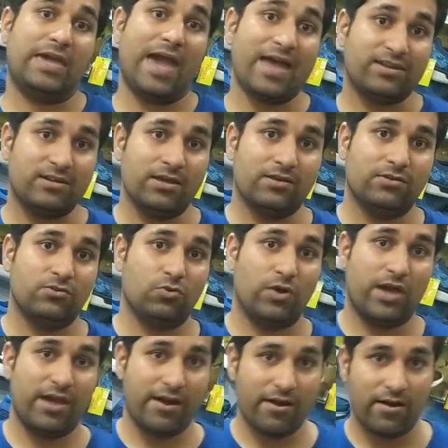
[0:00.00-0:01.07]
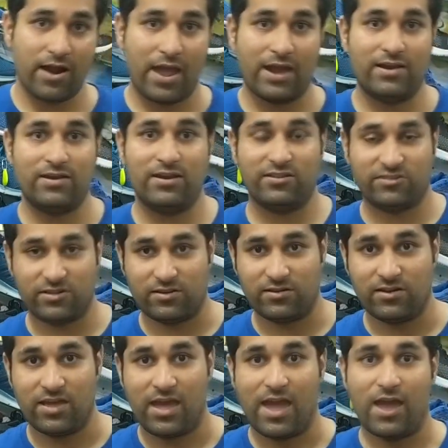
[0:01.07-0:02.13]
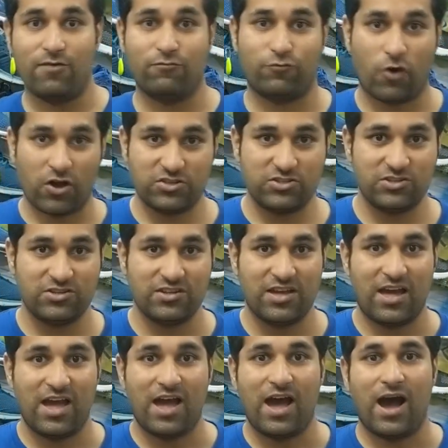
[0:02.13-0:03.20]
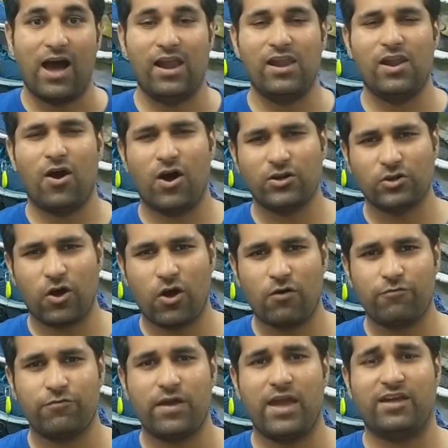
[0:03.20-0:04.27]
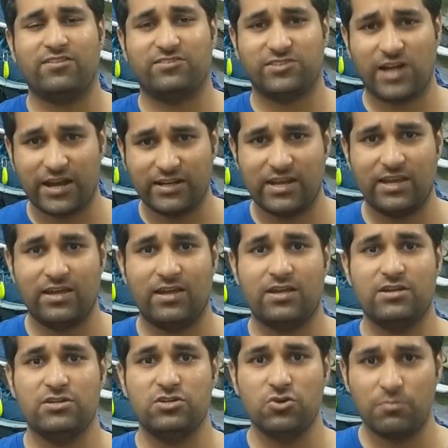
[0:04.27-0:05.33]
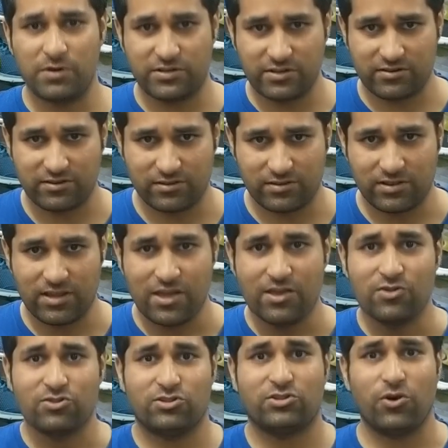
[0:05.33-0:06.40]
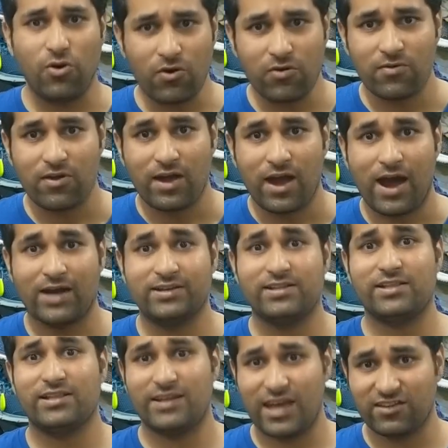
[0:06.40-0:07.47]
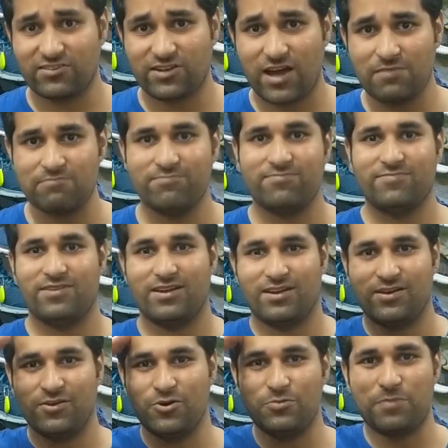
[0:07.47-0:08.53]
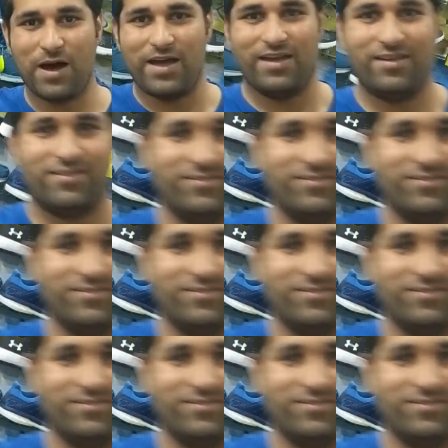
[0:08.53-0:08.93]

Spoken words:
get to hear and listen and watch a lot of exciting new material. So until the next time, goodbye.